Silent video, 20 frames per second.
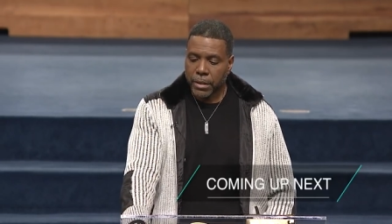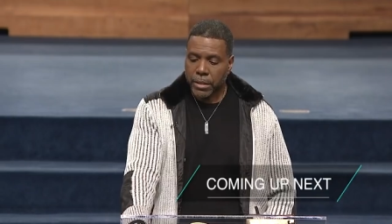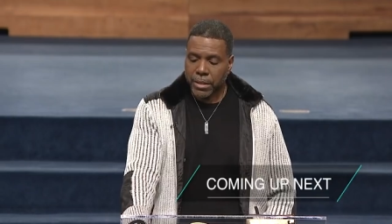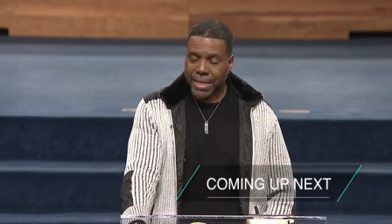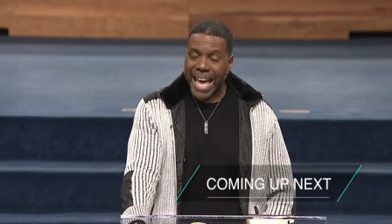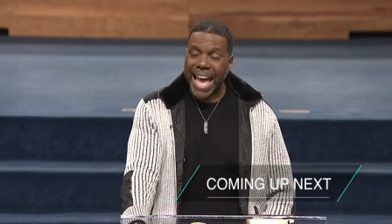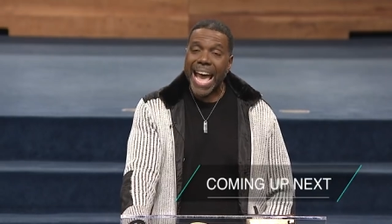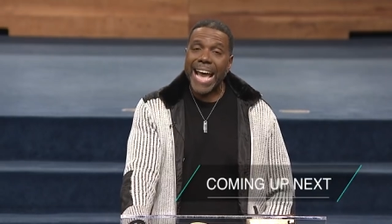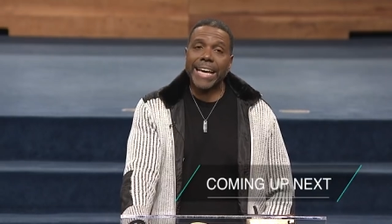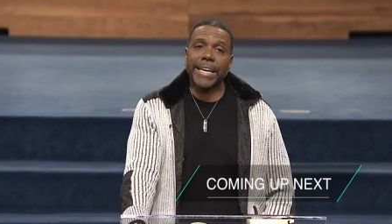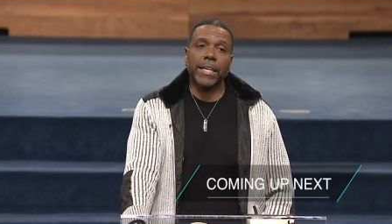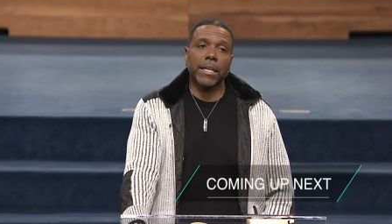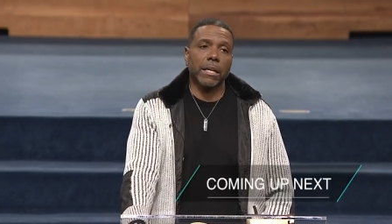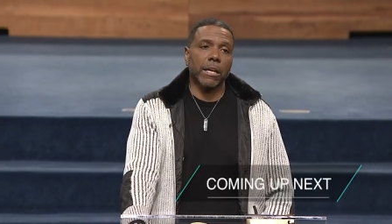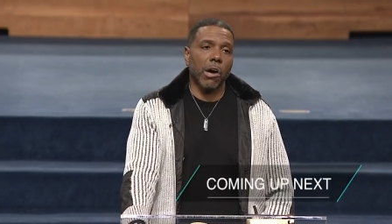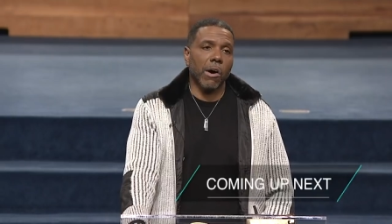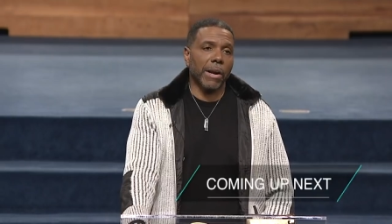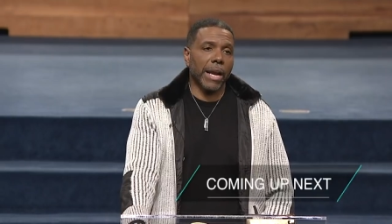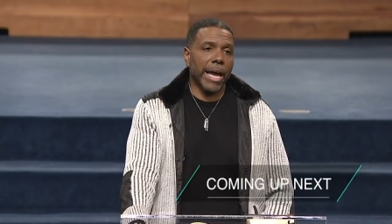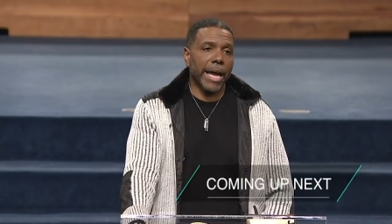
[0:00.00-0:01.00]
Thank you,
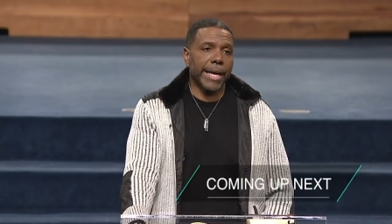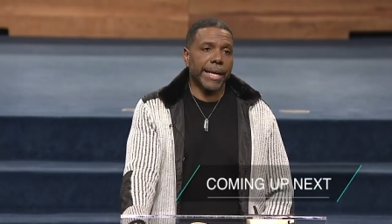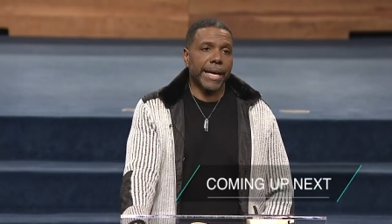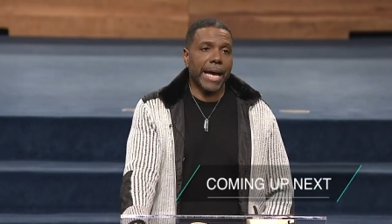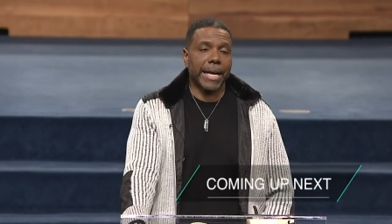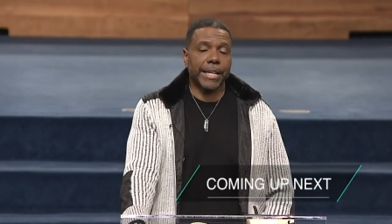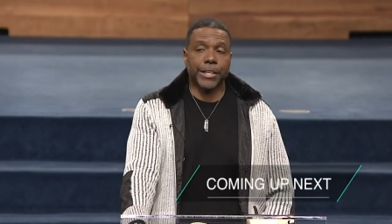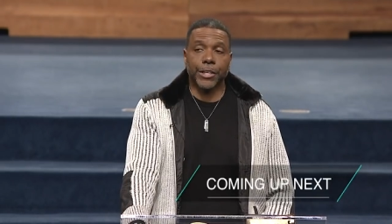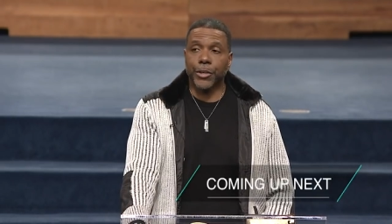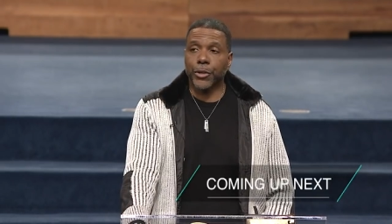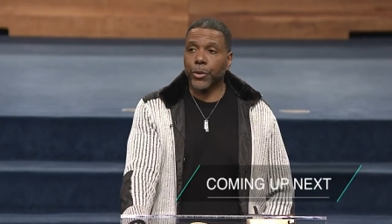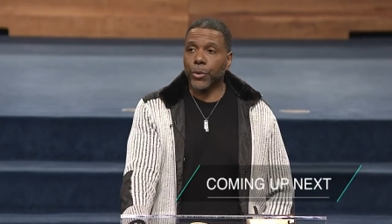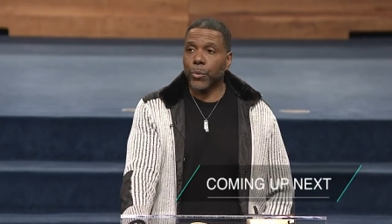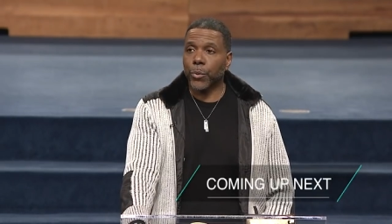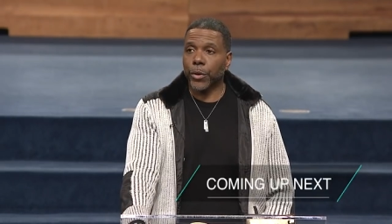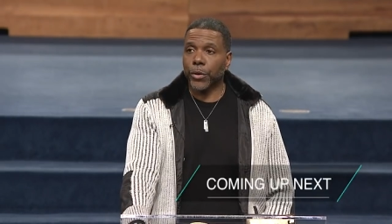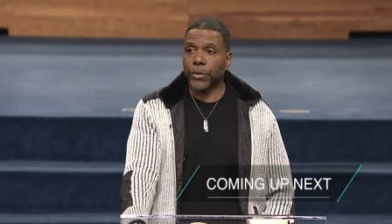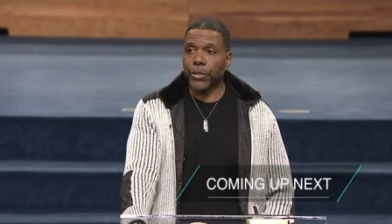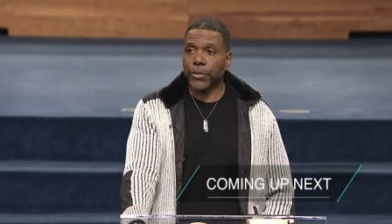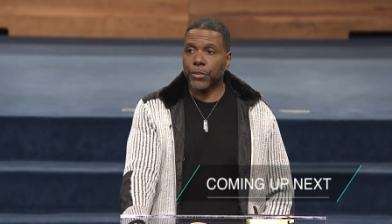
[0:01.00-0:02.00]
Lord, I ain't got to go to
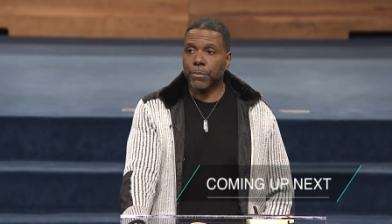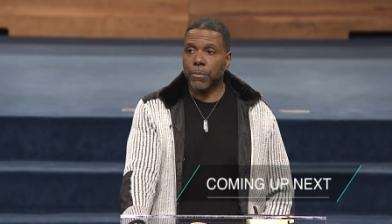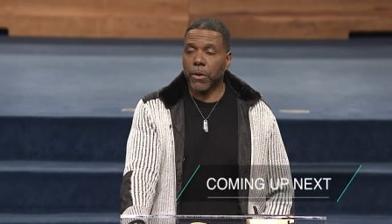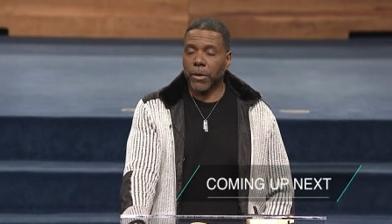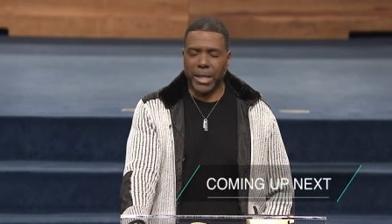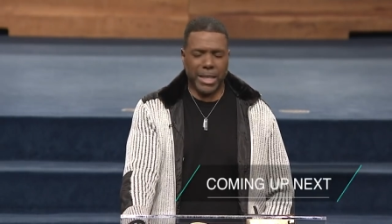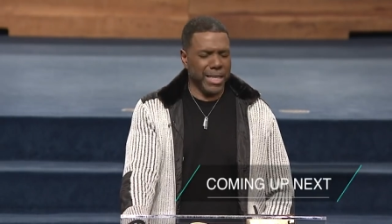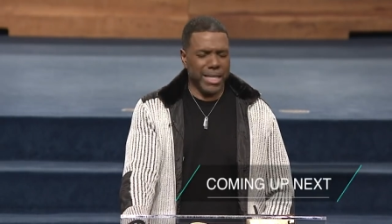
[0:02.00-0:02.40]
work this morning.